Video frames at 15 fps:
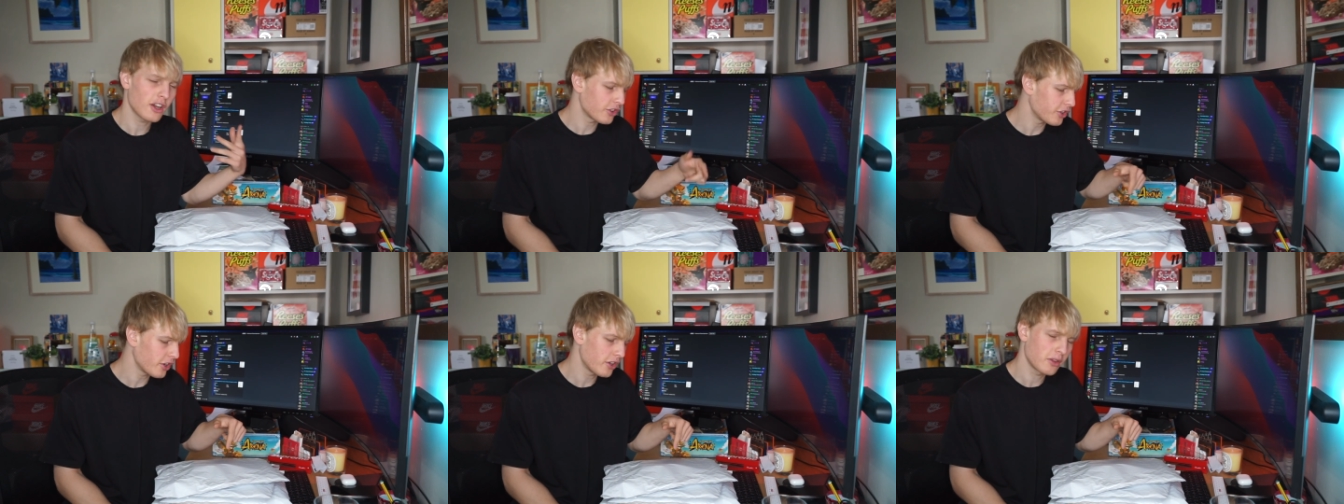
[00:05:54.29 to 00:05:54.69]
I'll
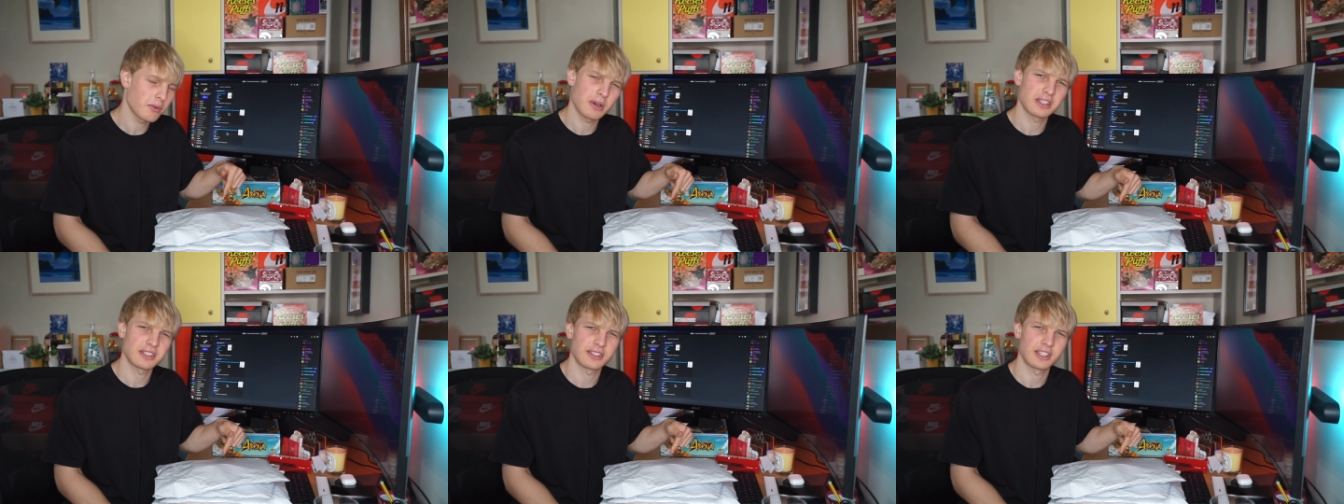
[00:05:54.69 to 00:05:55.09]
show you the
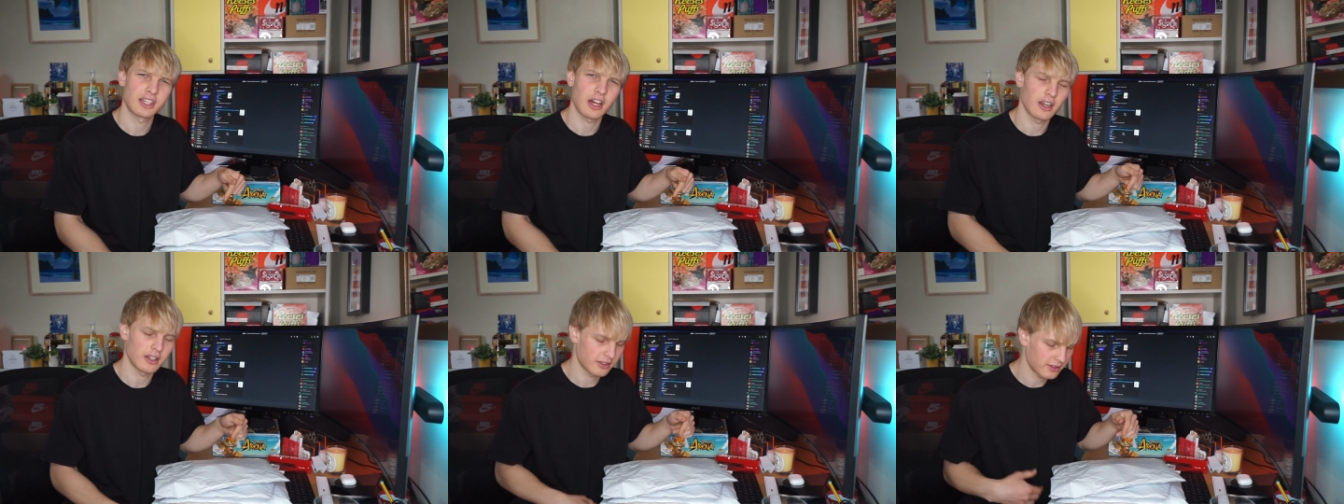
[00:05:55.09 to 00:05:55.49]
rest of the
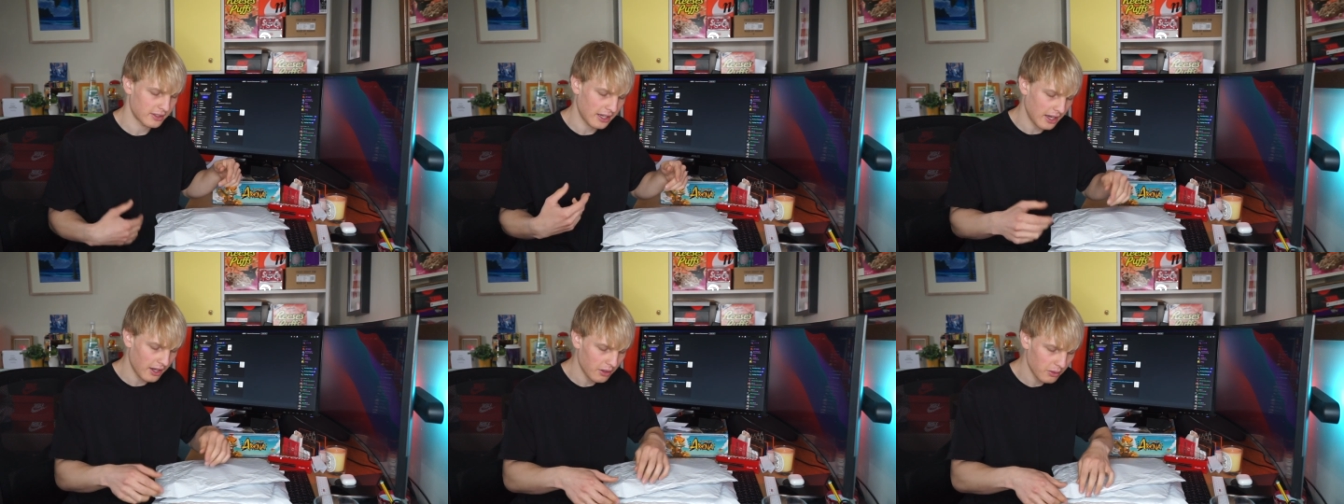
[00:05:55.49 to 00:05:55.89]
colours
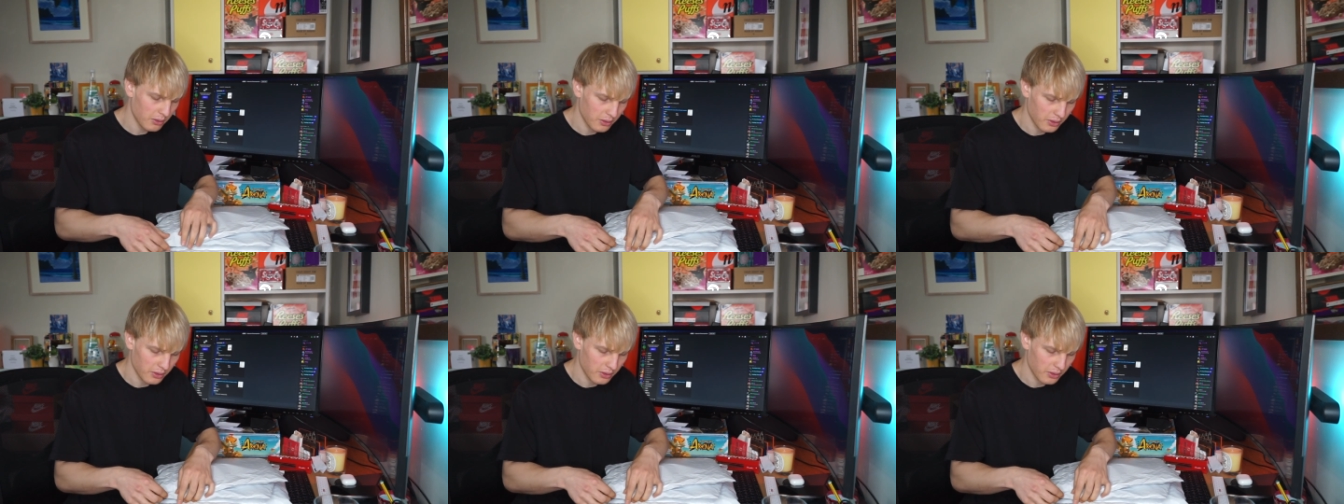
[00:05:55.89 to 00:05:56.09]
now.